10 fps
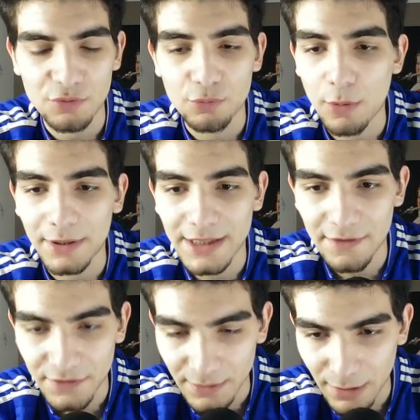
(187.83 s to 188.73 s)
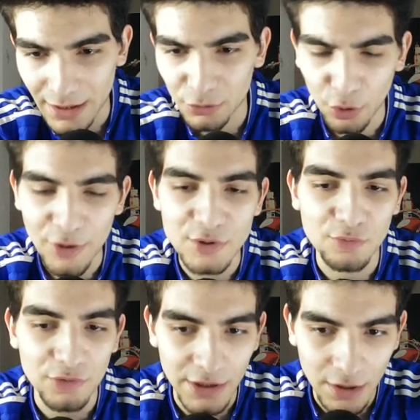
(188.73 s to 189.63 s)
will probably definitely play, although he's not
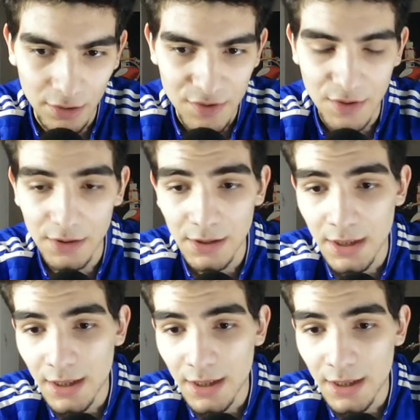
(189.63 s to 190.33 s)
really a youngster.